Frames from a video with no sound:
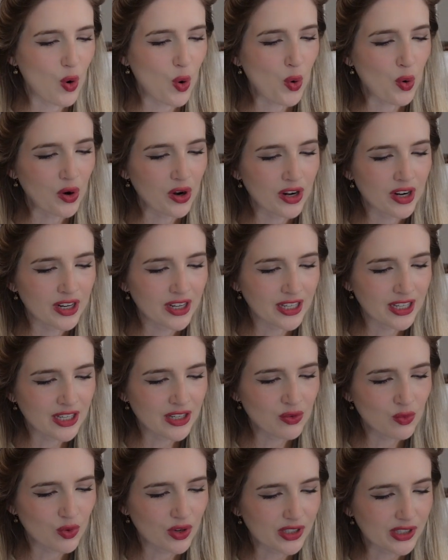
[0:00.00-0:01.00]

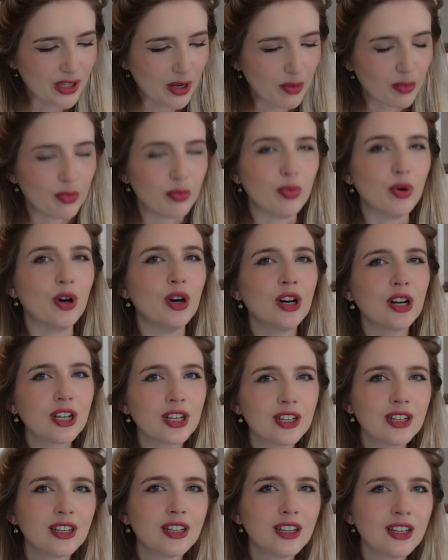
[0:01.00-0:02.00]
Oregon was a
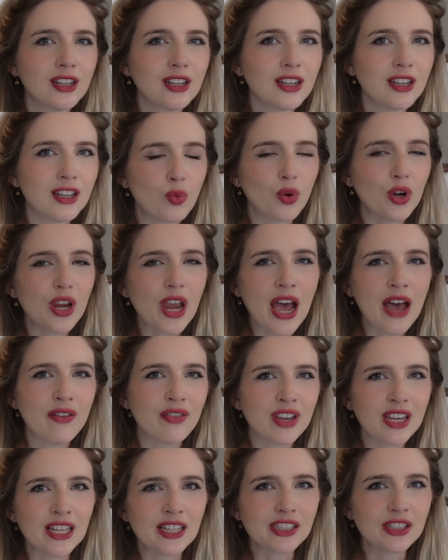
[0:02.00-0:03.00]
book, what do you have
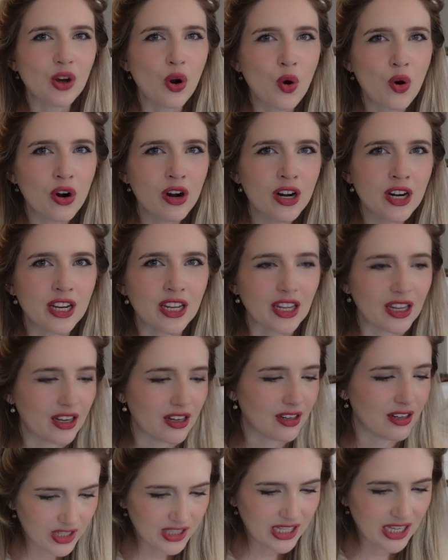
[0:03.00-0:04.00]
against Oregon?
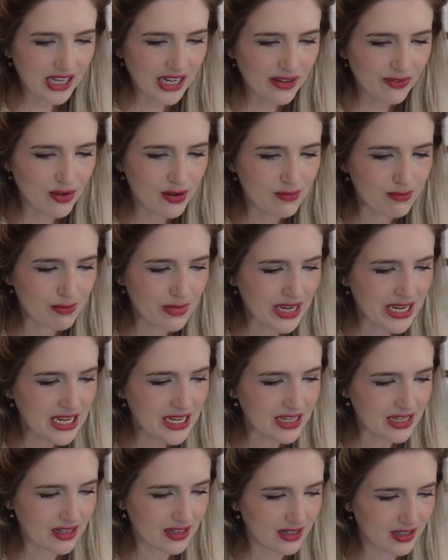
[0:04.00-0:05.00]
What does that even
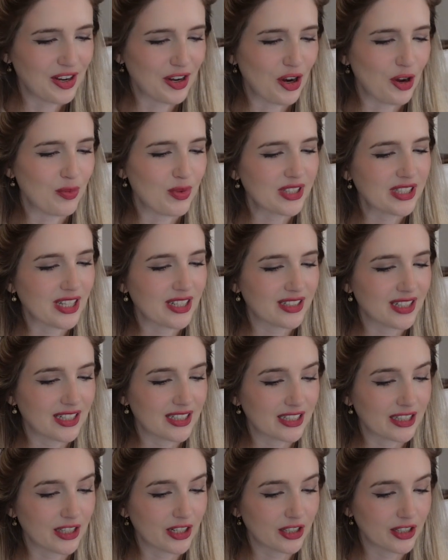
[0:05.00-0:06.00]
mean? Naomi says,
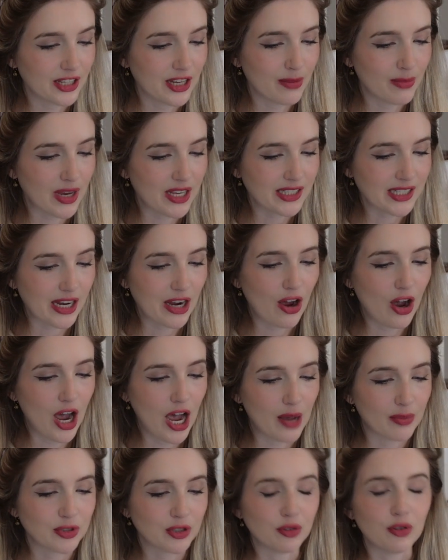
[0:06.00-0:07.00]
it's literally amazing how
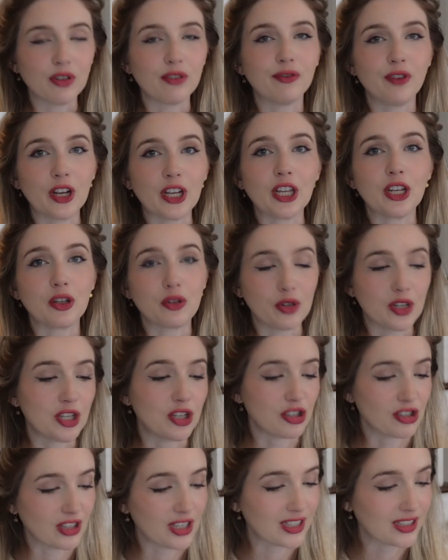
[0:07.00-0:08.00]
absolutely fucking
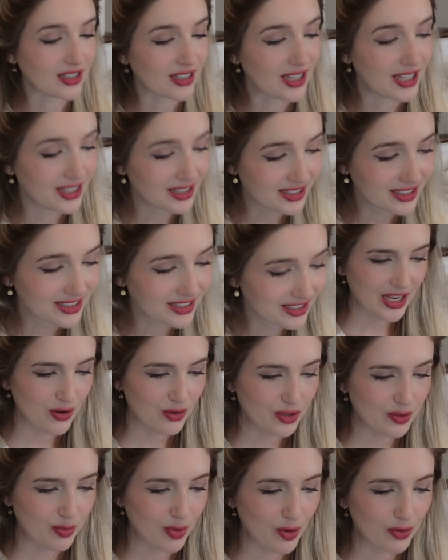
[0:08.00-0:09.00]
cringe this is. It
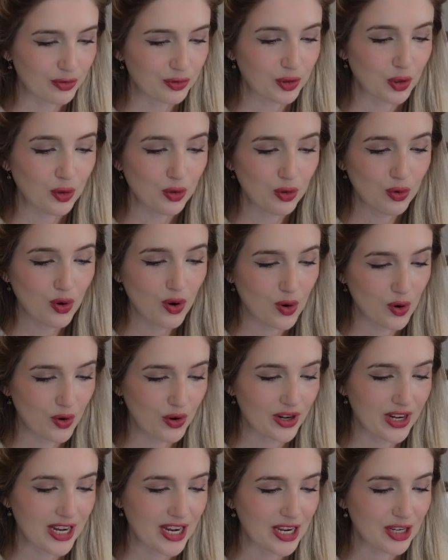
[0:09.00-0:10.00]
was both too
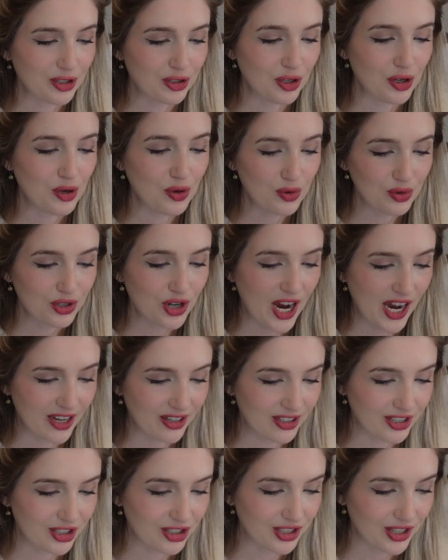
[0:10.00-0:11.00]
horny and too
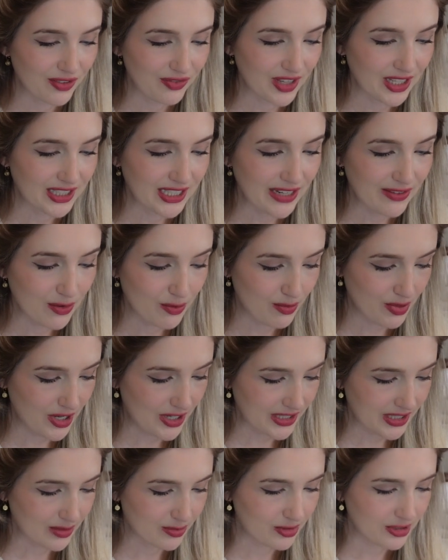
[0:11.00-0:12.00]
childish, if that's even
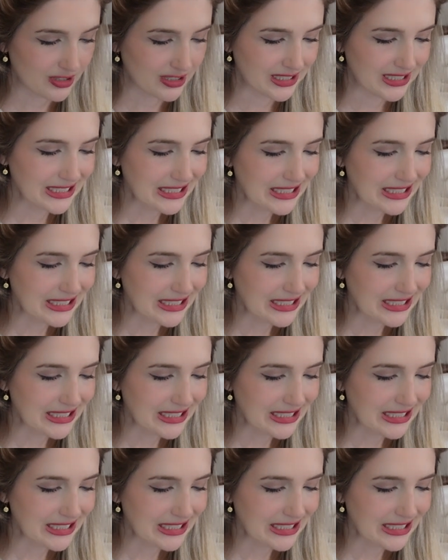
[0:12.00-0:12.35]
possible.